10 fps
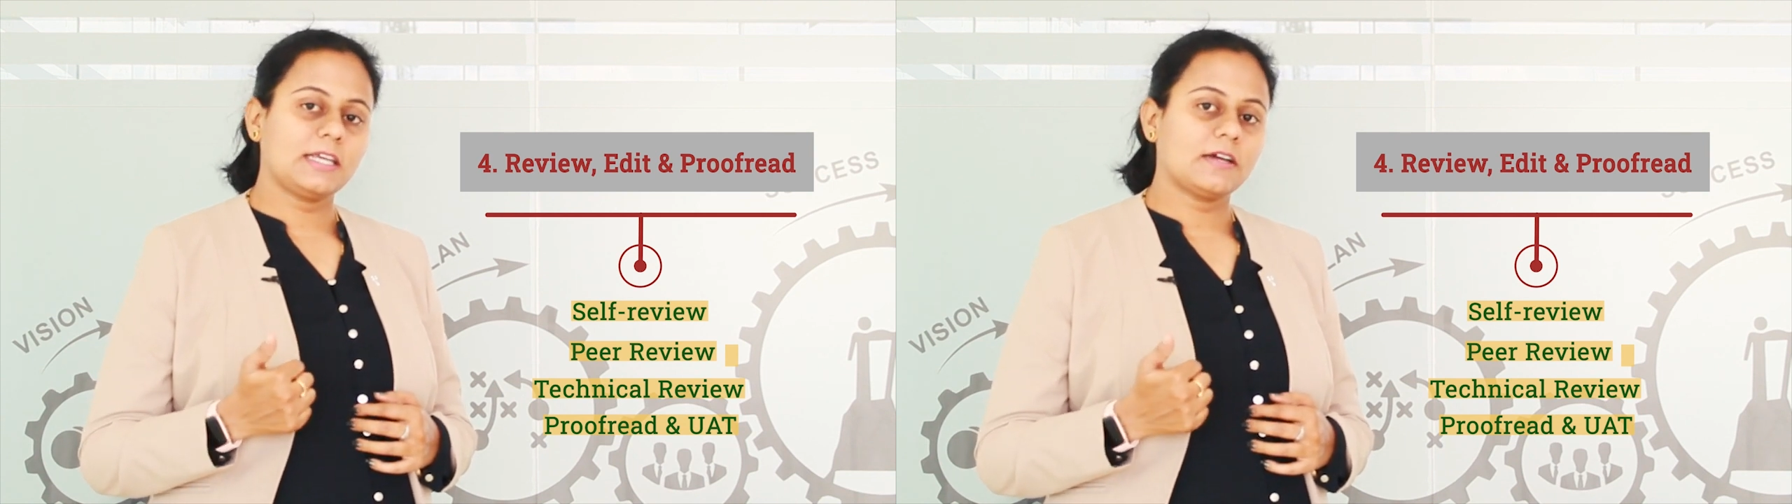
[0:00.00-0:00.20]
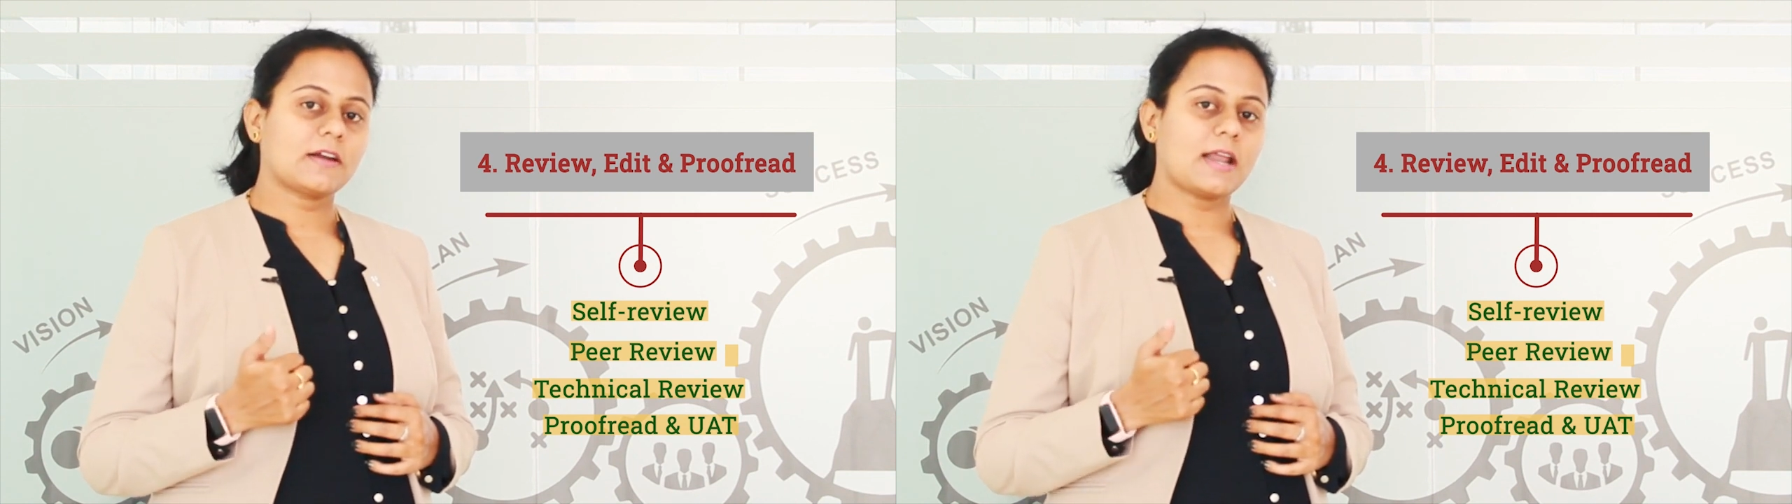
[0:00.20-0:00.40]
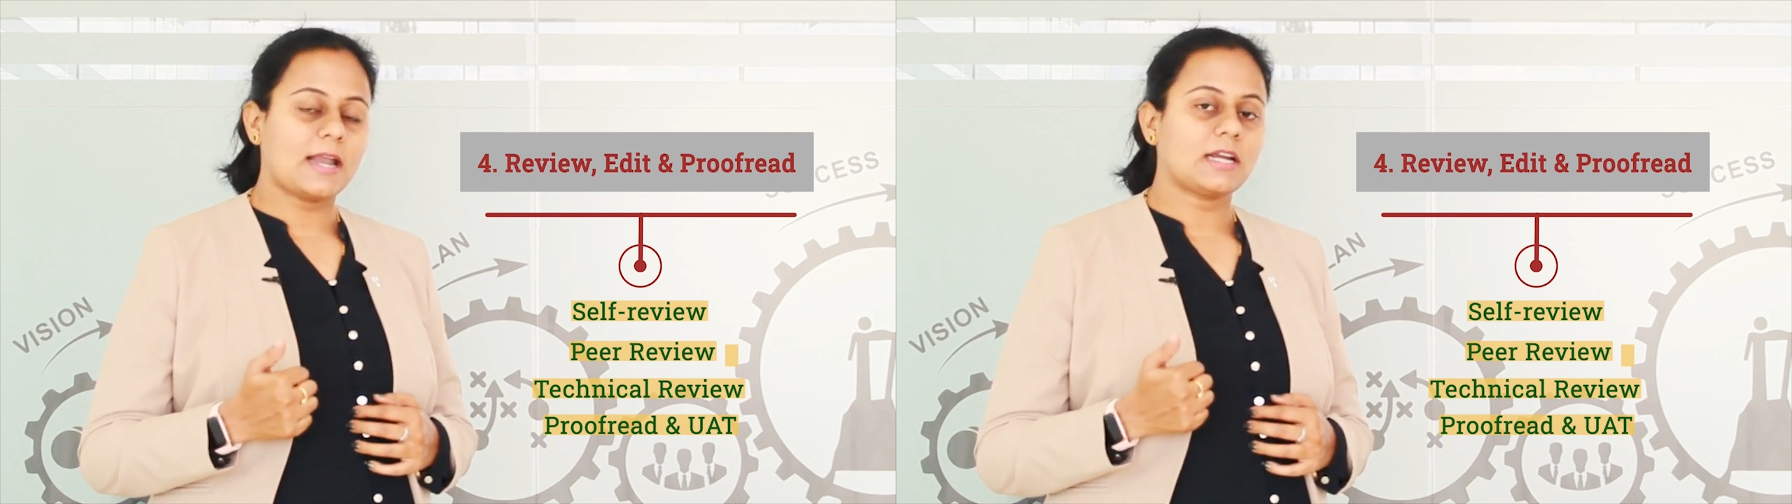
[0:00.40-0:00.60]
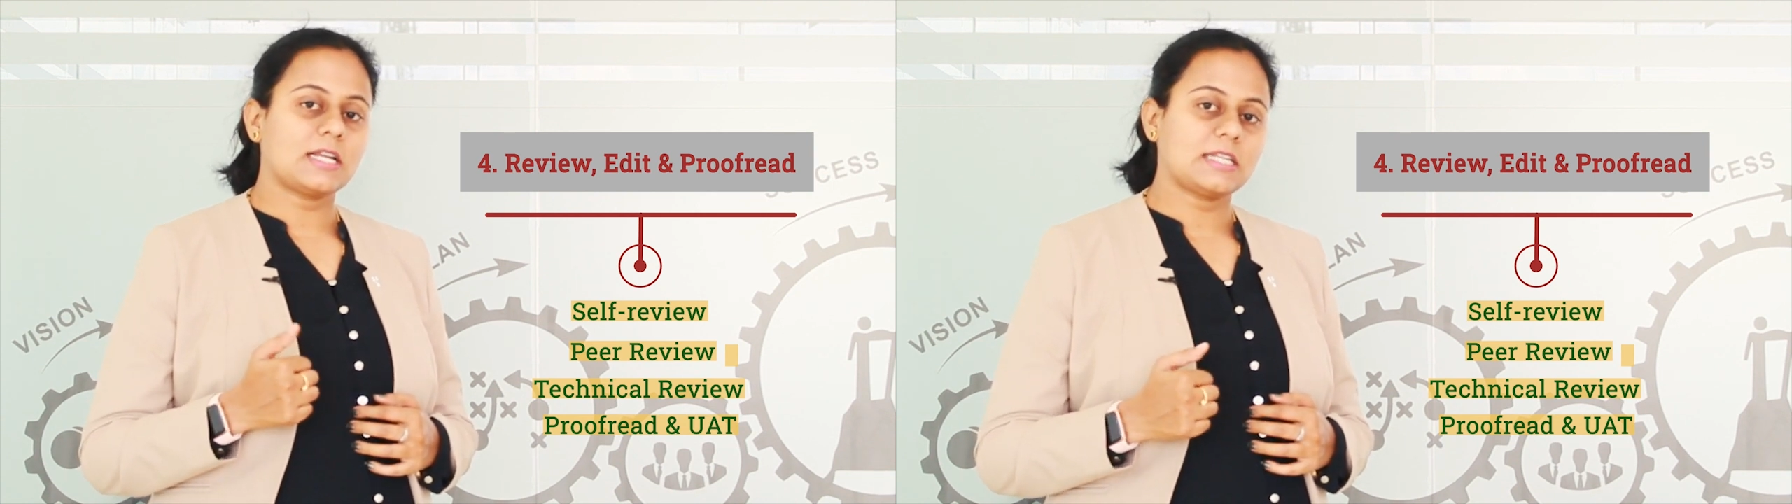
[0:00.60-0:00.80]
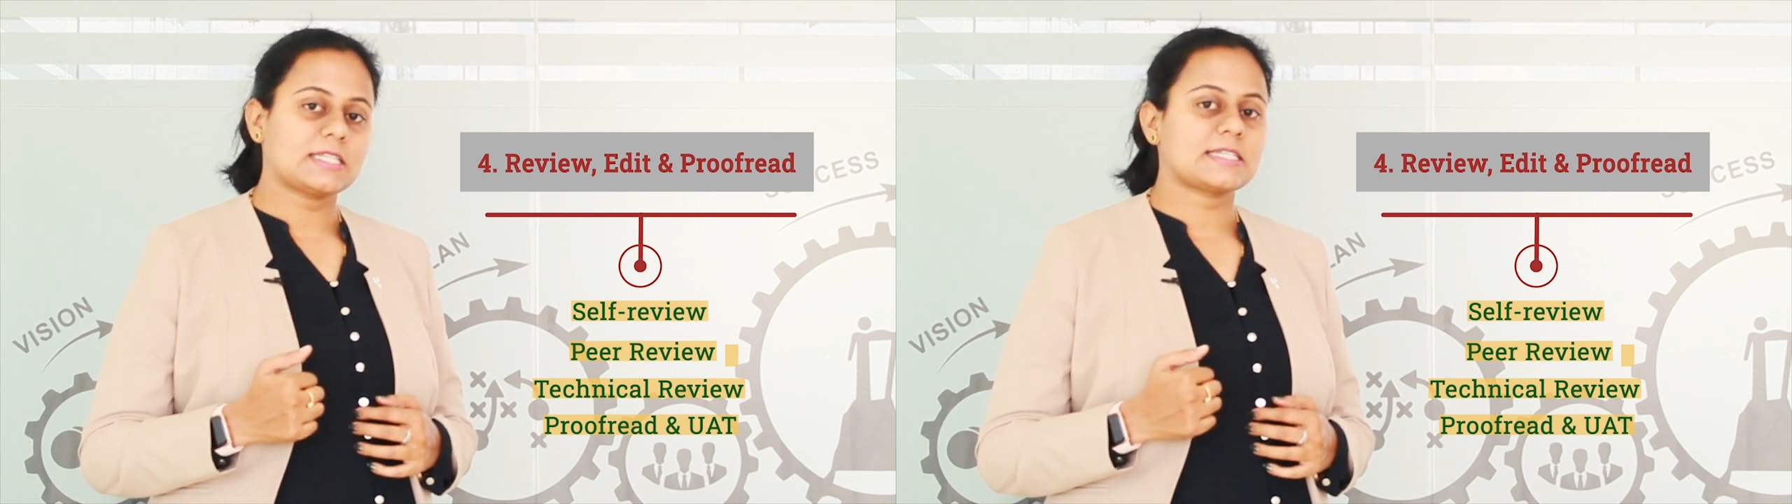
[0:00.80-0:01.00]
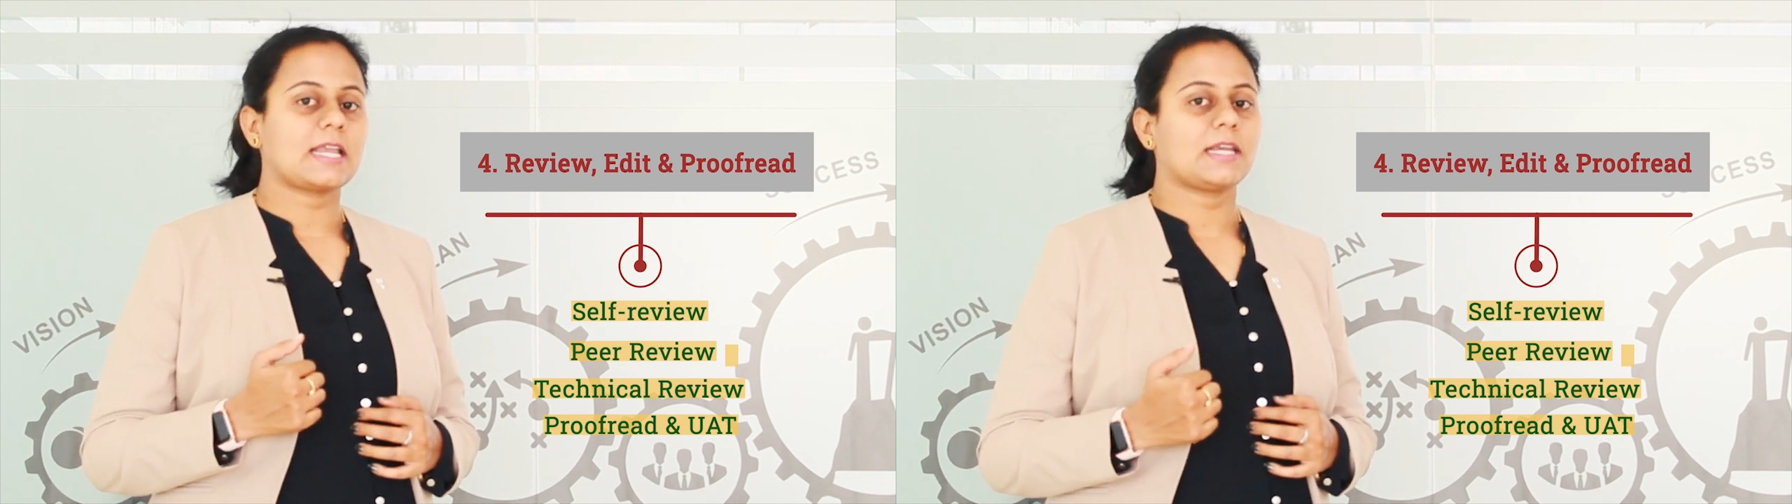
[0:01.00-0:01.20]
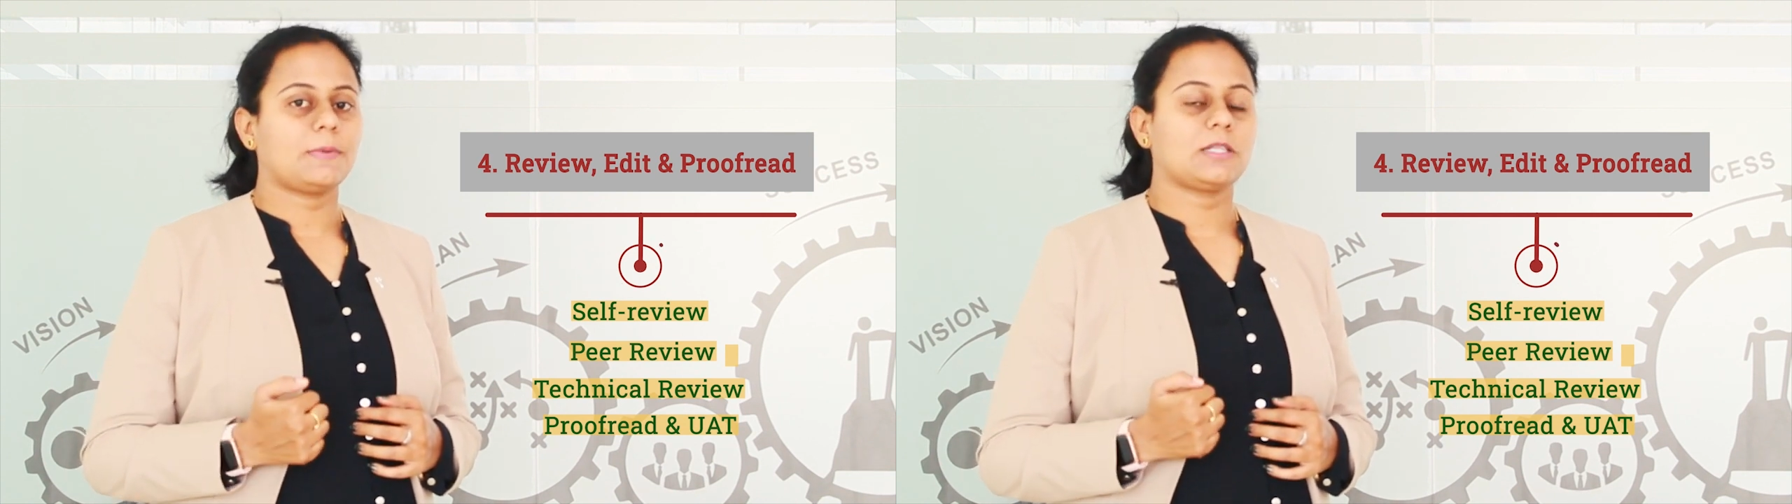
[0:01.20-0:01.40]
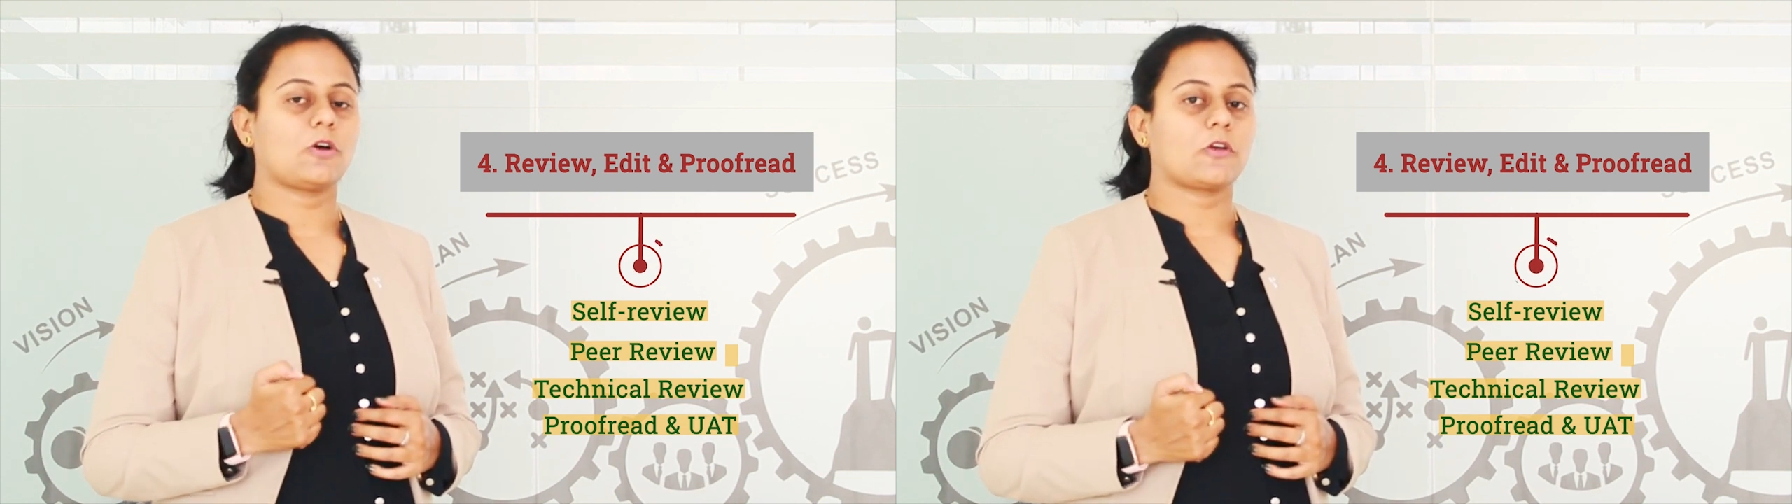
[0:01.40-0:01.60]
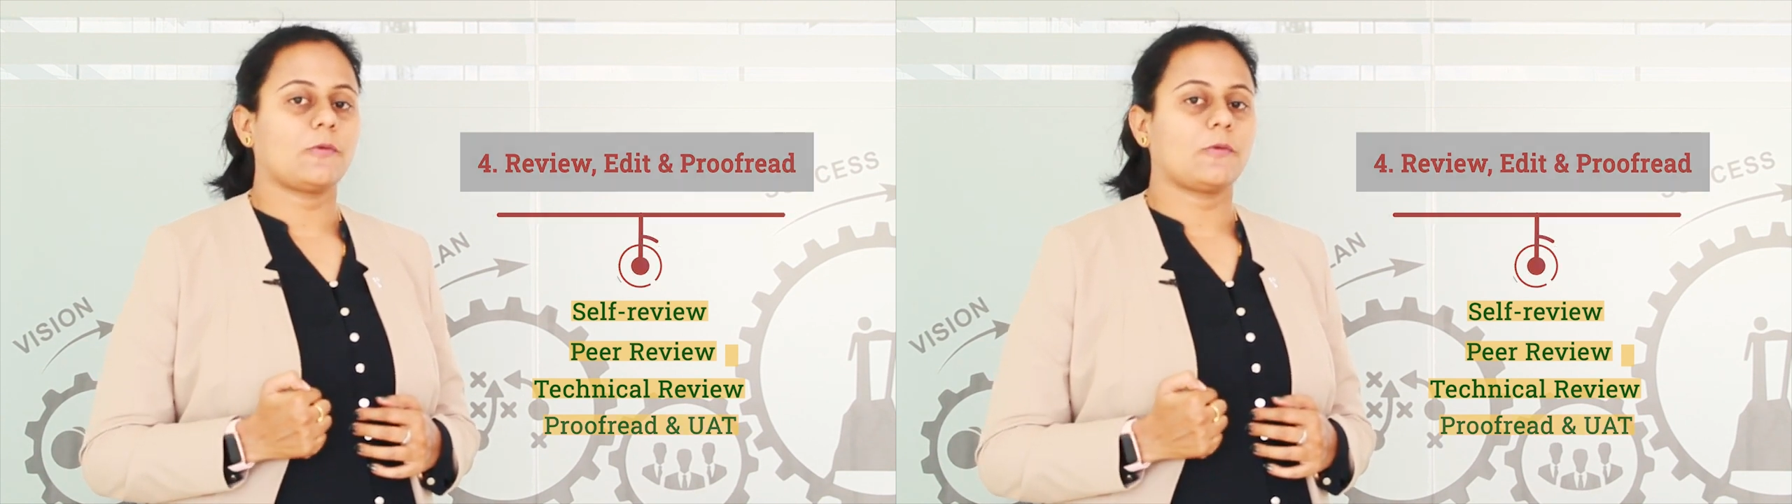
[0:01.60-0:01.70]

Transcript: clear and understandable